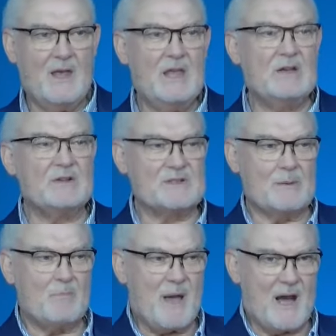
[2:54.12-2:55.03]
here is a
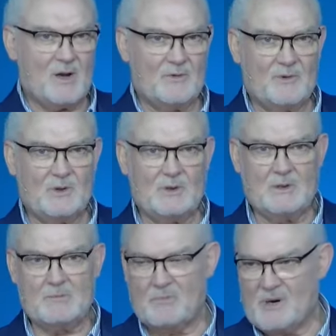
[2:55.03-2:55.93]
powerful
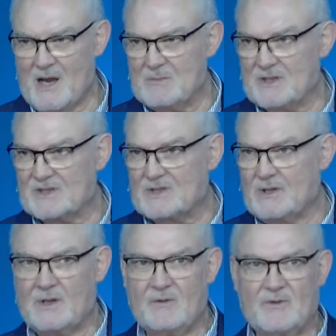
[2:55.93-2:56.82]
promise
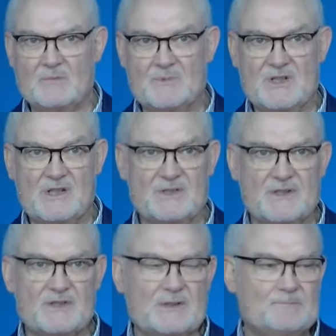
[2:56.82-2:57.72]
from
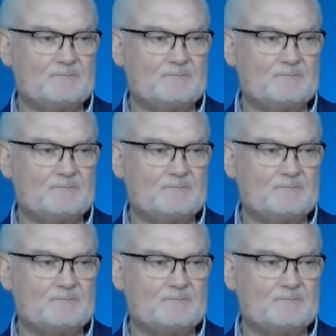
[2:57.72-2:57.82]
Jesus.